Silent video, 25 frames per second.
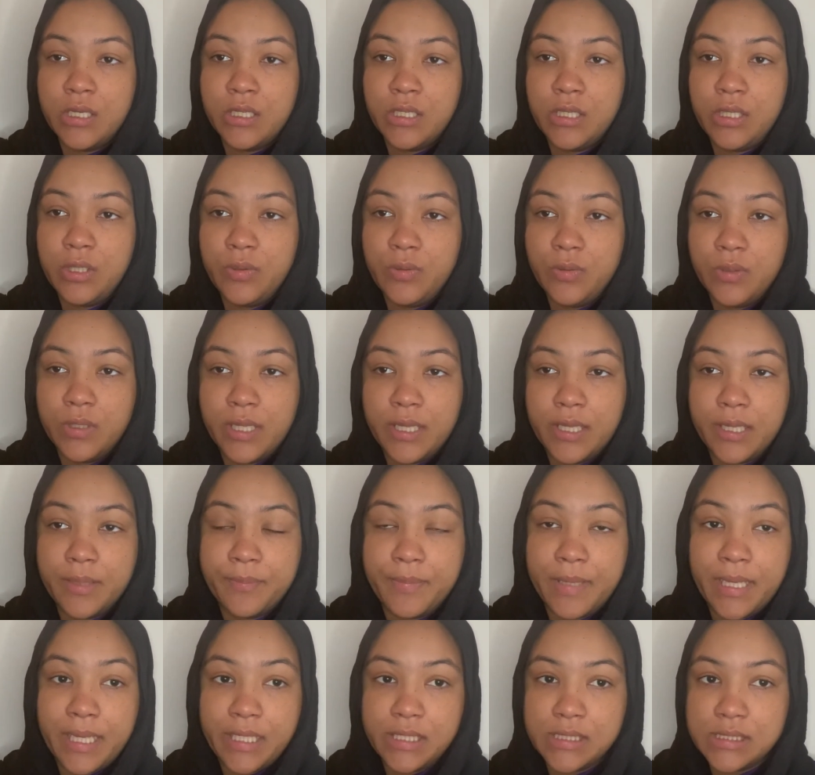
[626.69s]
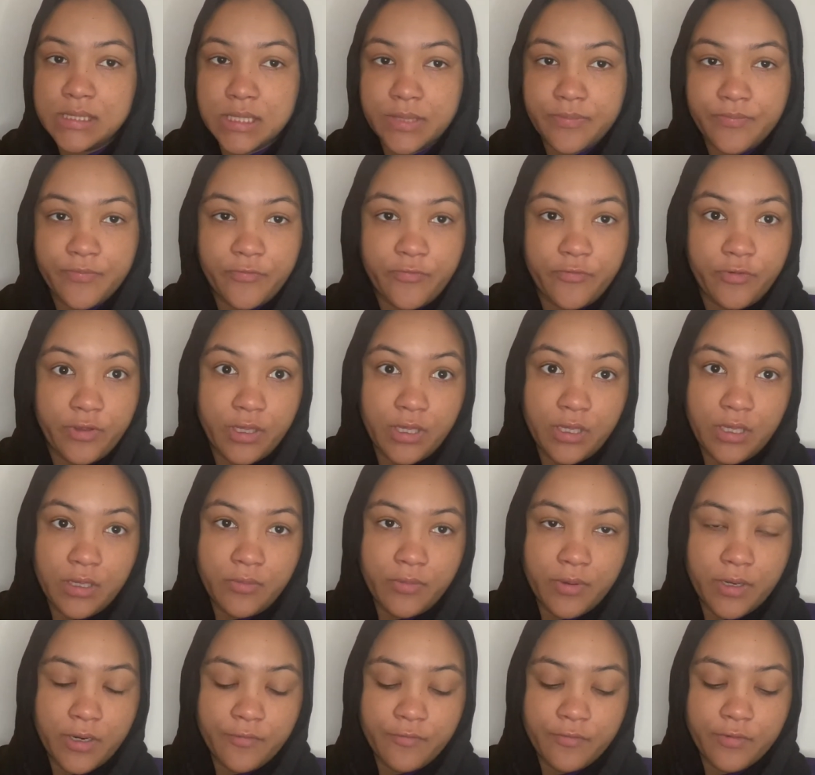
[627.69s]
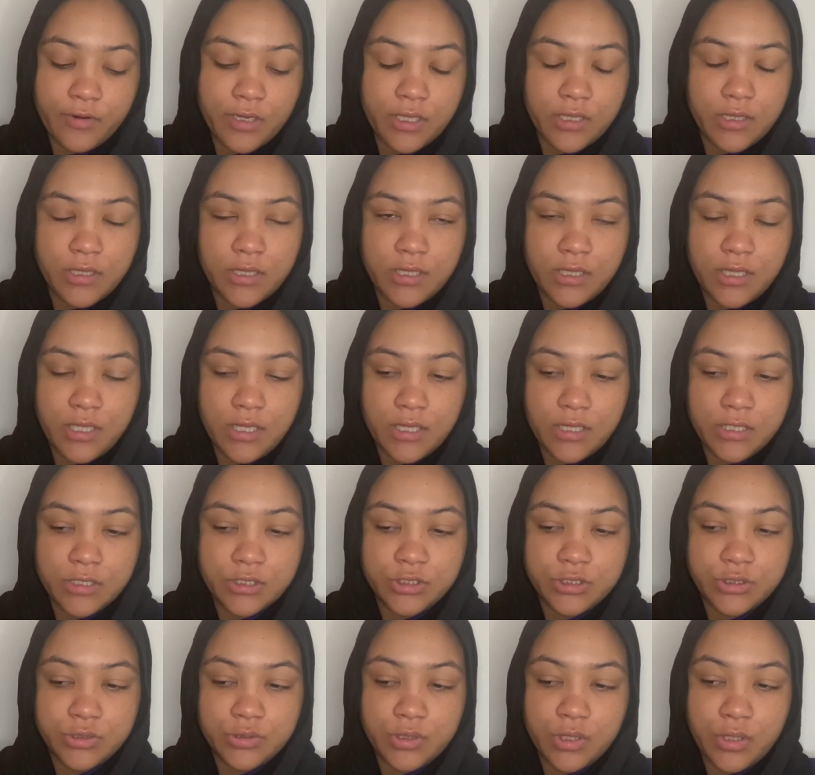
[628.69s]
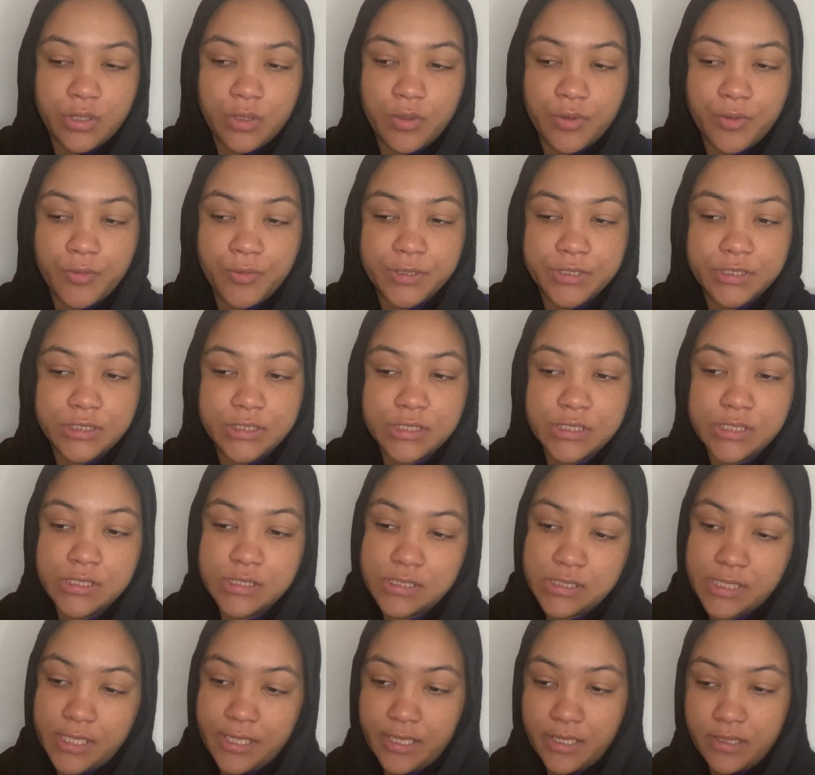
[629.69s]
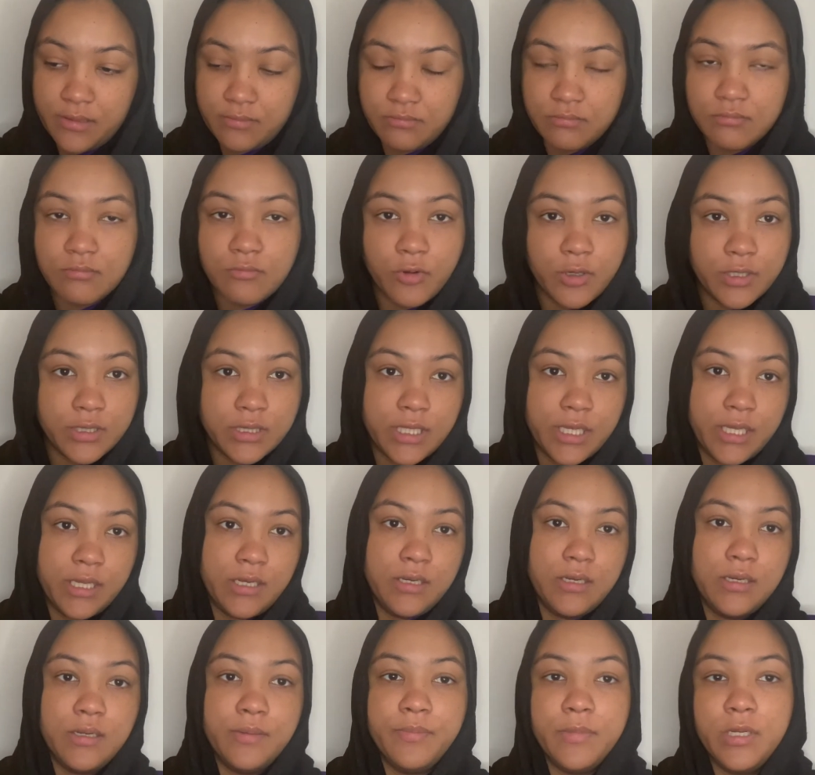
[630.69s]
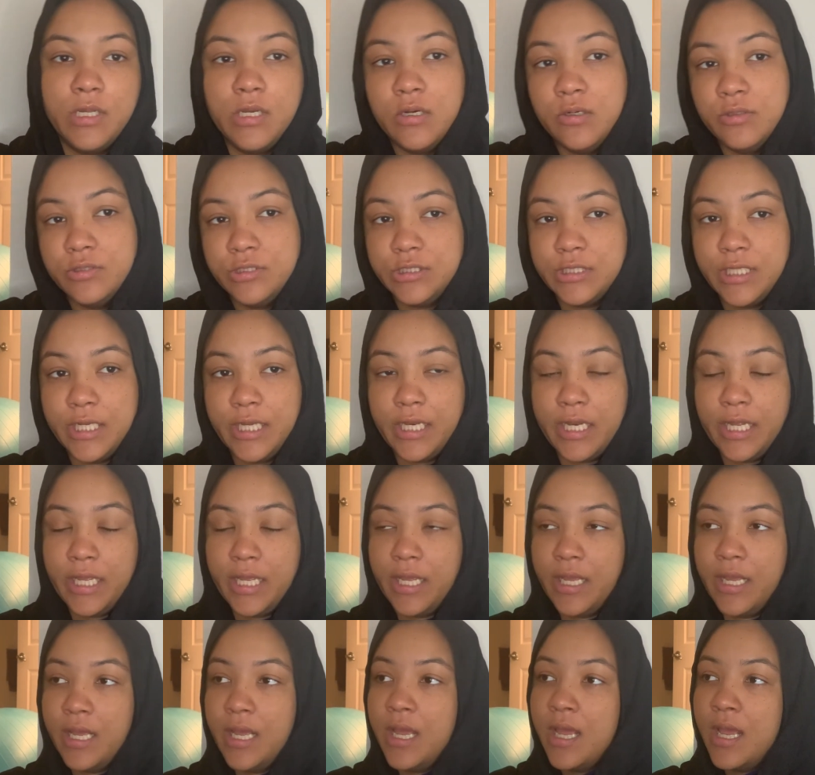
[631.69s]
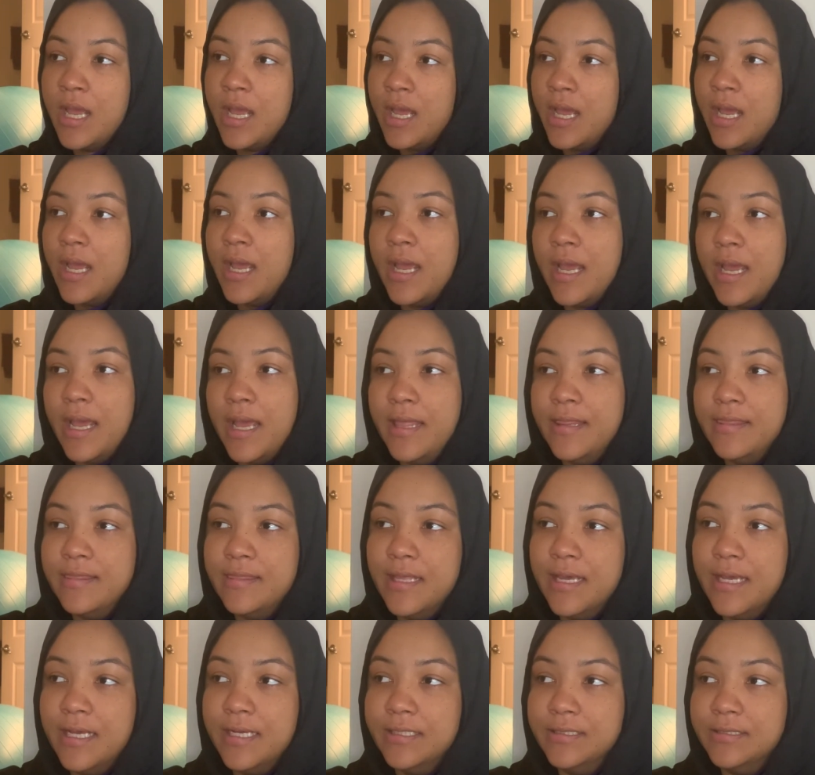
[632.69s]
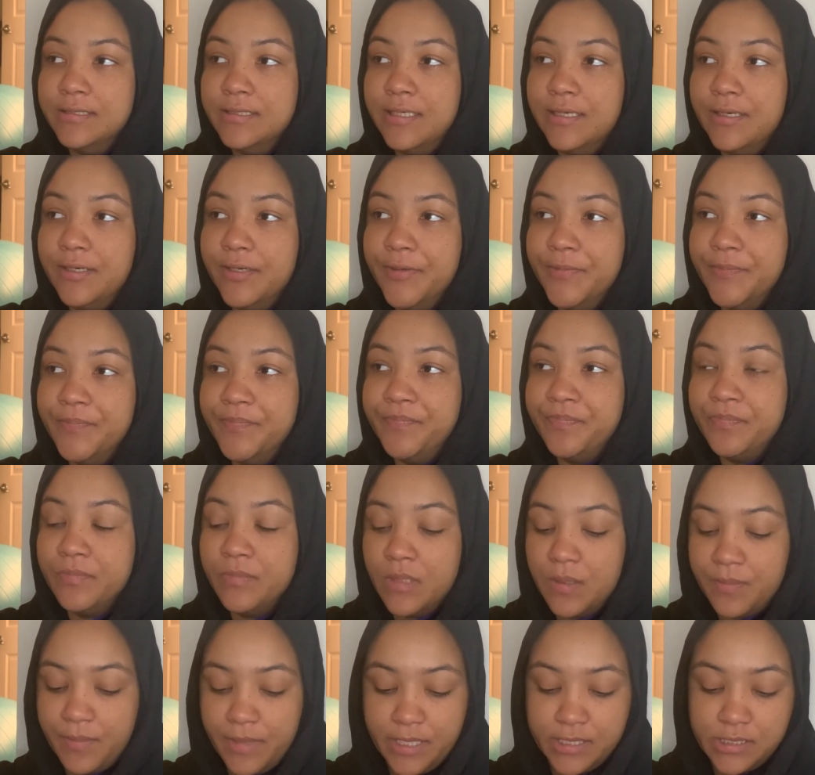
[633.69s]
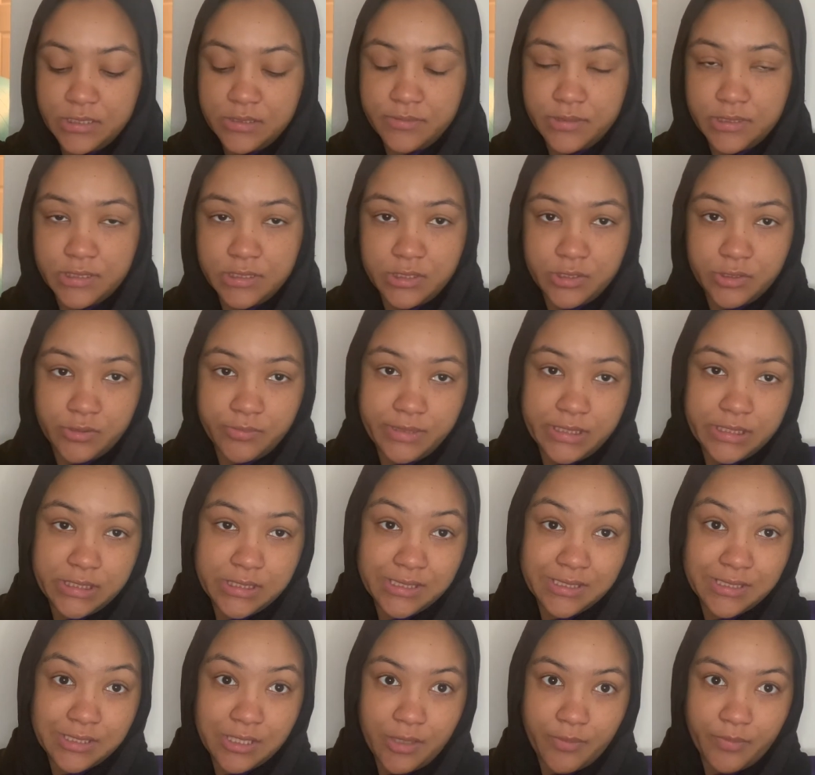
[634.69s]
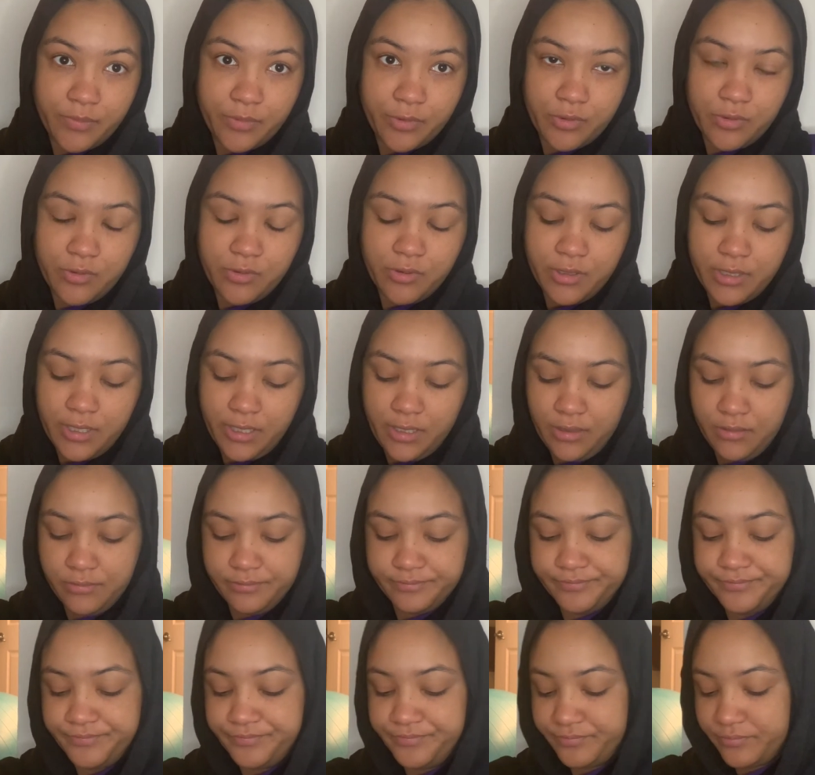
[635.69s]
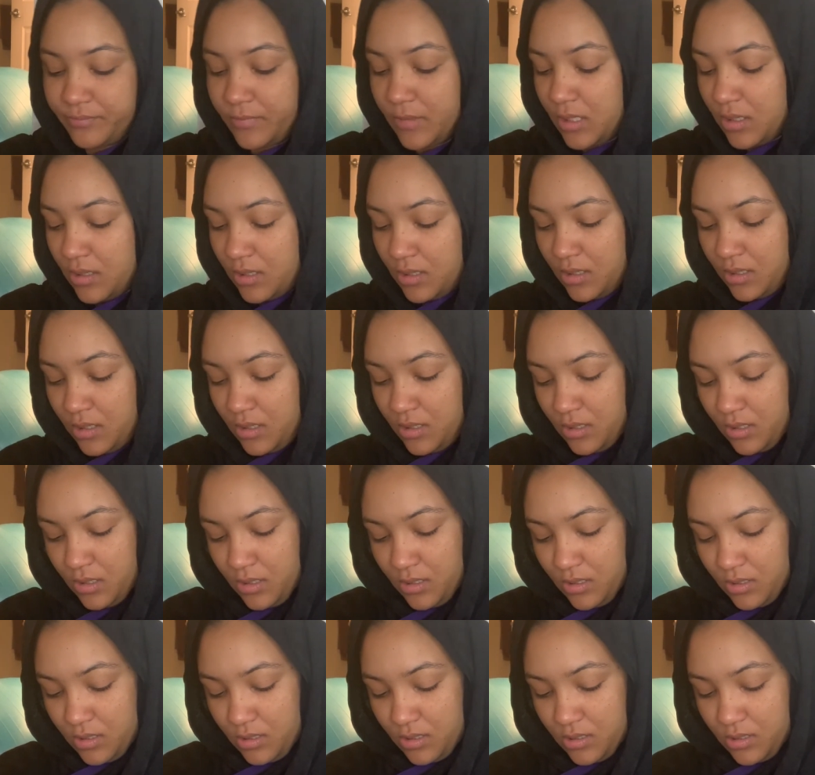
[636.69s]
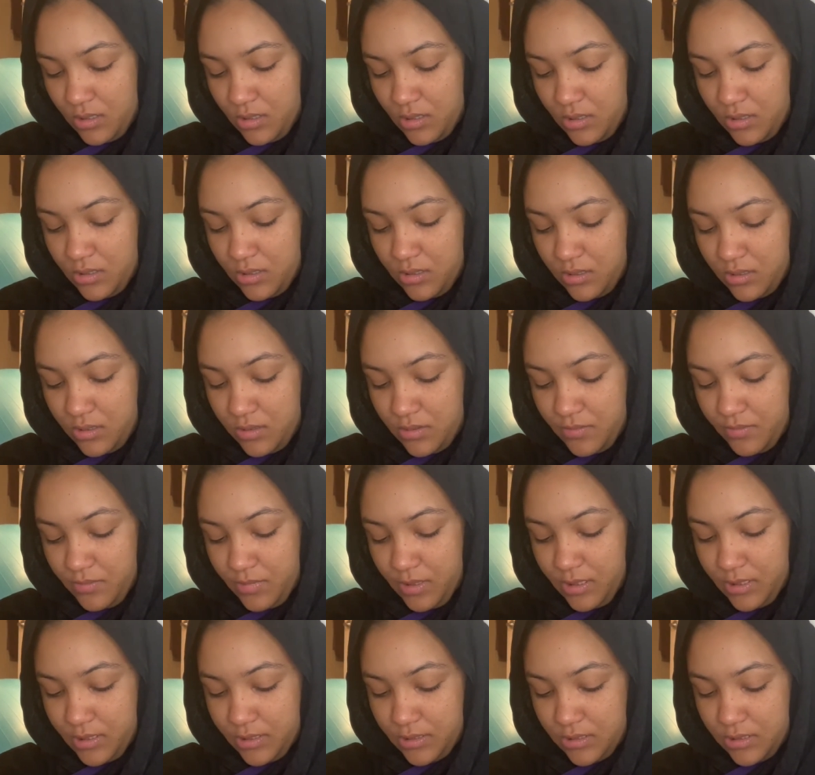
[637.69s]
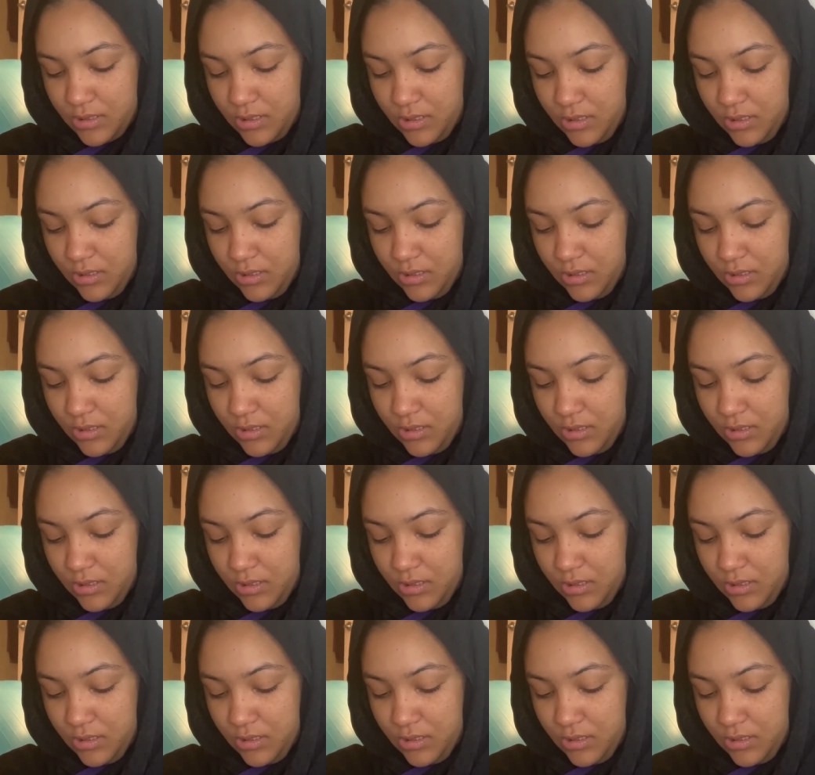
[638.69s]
you like pay some fee, whatever, and then they let you go, which is like what they ended up negotiating. And then my husband had told me to stop recording because